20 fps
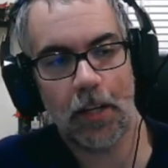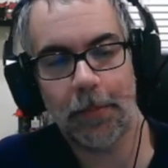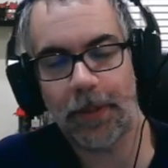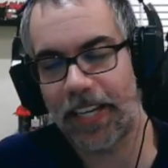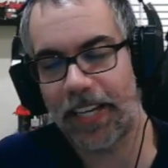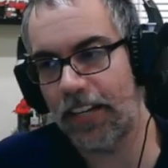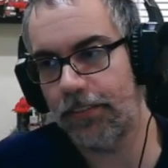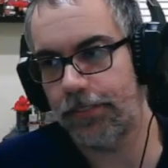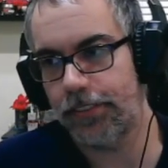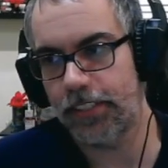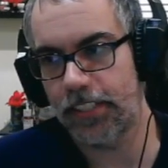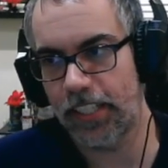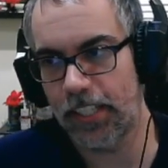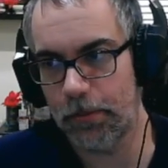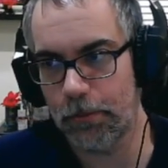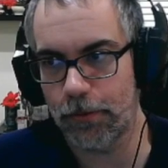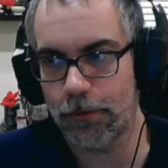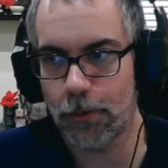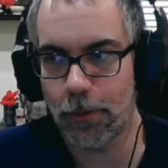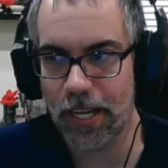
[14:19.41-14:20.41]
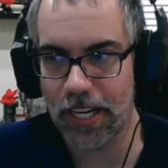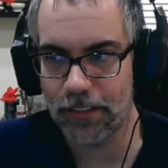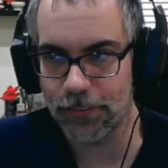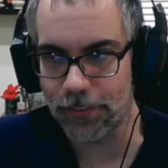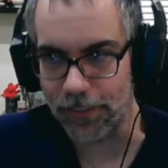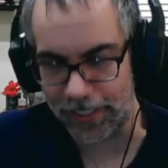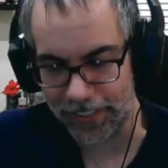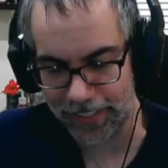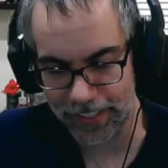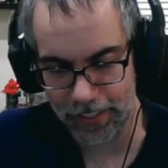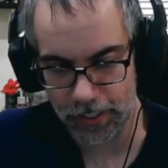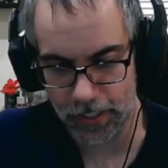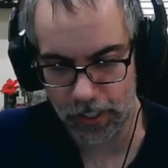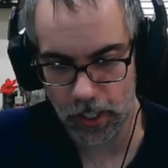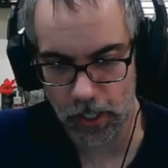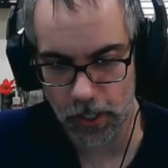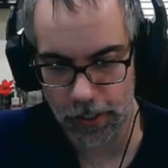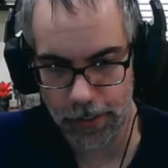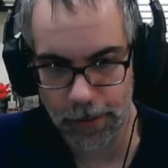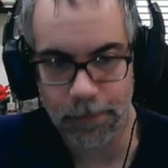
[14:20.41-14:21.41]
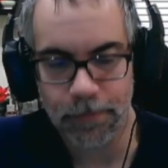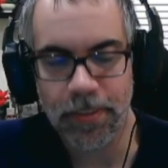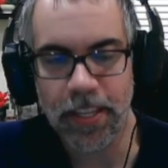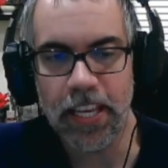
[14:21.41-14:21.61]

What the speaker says: Bucephaly and before we had a Varangian Guard.